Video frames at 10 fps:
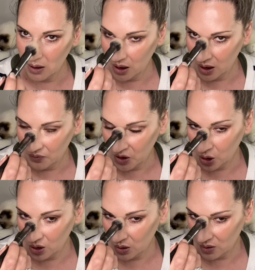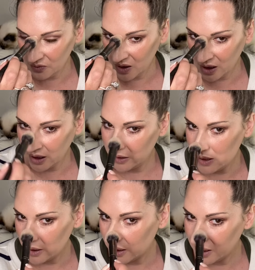if you find
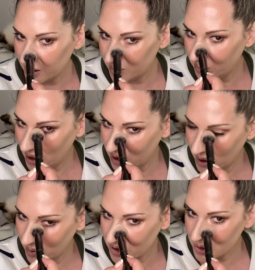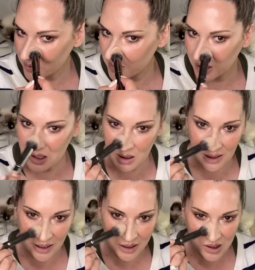that makeup sort of doesn't
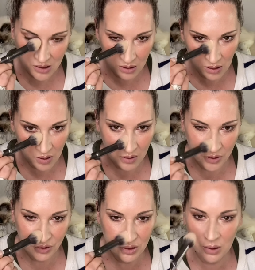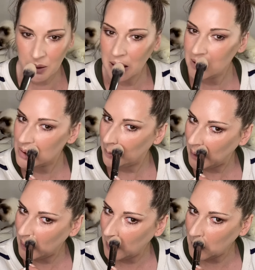last too long, or you do need to
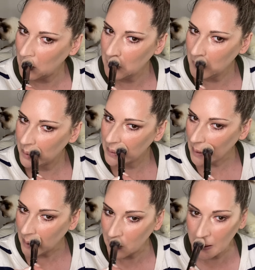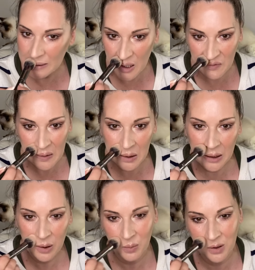powder, and I
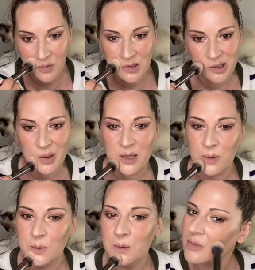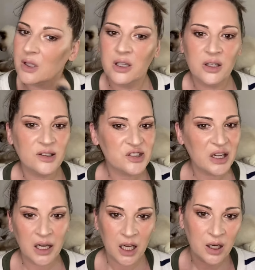definitely am one of those people, you can see
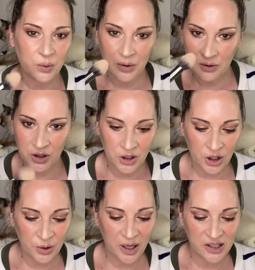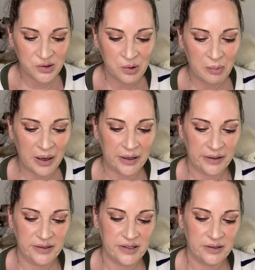how the glow has
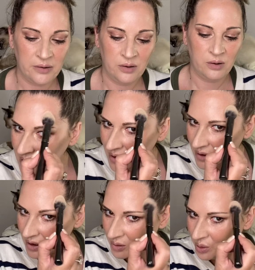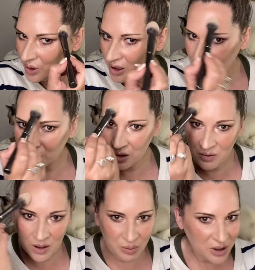remained. Yeah, I'm putting it
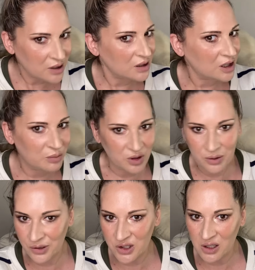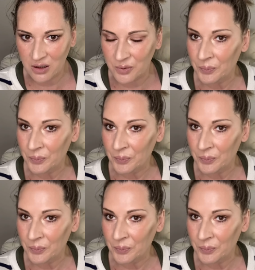over, but I'm not losing it.